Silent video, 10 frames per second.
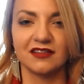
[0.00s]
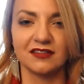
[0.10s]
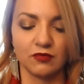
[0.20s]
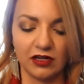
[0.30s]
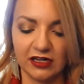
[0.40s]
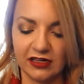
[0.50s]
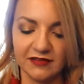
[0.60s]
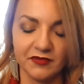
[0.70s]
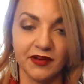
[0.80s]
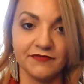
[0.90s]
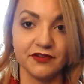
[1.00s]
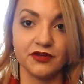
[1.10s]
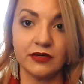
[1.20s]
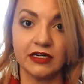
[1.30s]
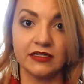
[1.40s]
this one in a giveaway for
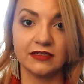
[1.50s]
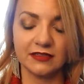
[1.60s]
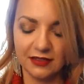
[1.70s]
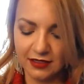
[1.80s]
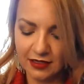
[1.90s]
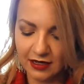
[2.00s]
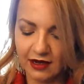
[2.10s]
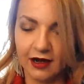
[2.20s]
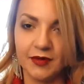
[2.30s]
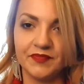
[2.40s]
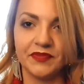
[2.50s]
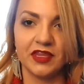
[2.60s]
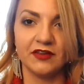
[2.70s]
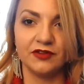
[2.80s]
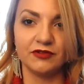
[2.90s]
you guys um,
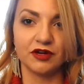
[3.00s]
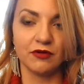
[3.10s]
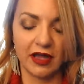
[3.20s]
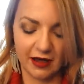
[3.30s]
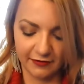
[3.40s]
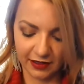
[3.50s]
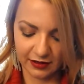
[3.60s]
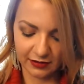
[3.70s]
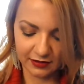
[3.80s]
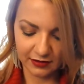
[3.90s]
if you don't have it